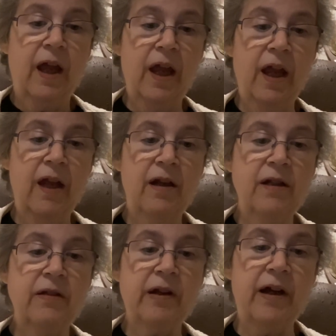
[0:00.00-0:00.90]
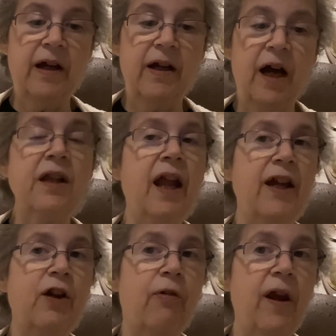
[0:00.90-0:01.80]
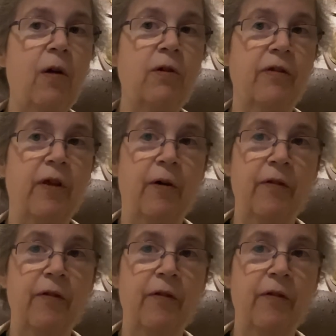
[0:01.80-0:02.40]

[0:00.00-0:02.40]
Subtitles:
And unlike Crayola, though,